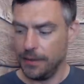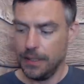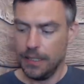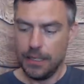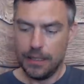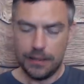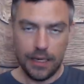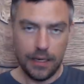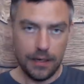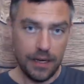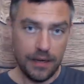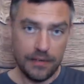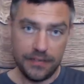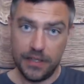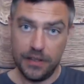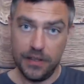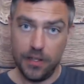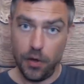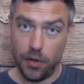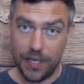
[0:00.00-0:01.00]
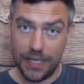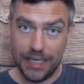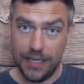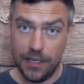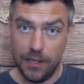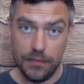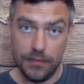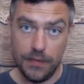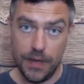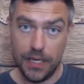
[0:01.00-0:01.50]
I don't know if the
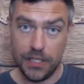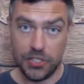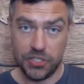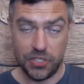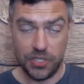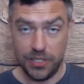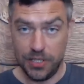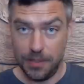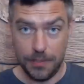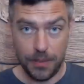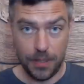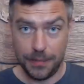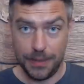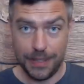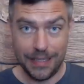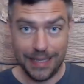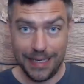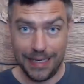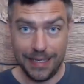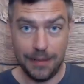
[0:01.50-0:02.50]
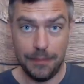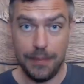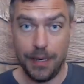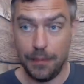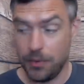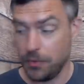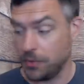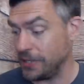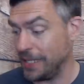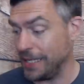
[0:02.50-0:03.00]
non-EU version you probably get a
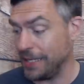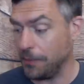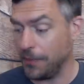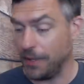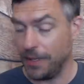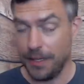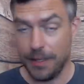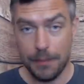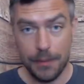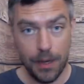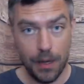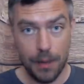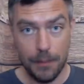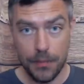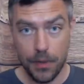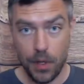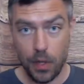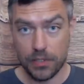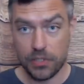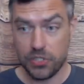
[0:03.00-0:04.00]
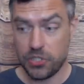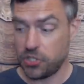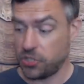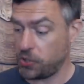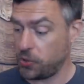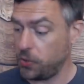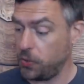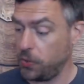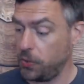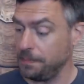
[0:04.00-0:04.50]
bubble tank with it, but I'm not
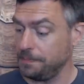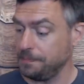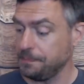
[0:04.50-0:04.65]
sure.